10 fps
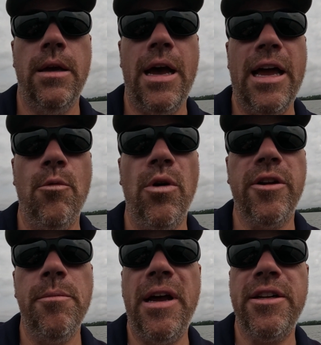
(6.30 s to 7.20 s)
Hi, and
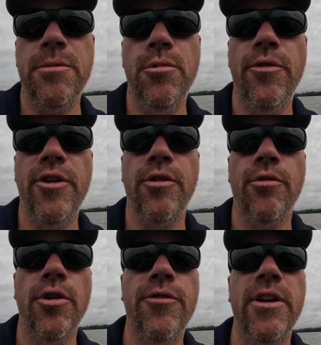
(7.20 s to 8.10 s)
welcome back to Moving and
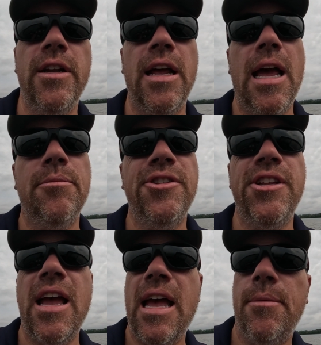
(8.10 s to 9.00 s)
Grooving. I'm
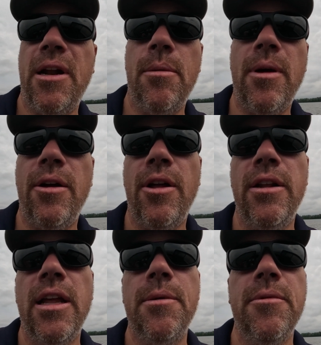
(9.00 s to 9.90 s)
Sam, and I'm out
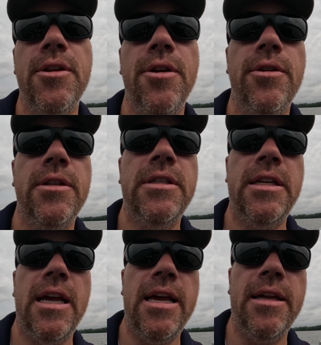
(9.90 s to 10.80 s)
on Lake Mendota
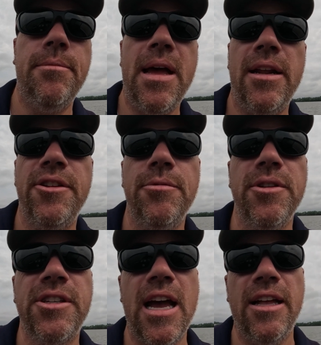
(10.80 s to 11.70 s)
today in Madison,
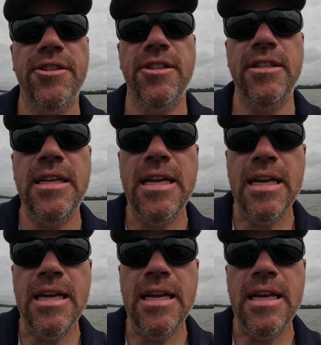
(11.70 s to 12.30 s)
Wisconsin.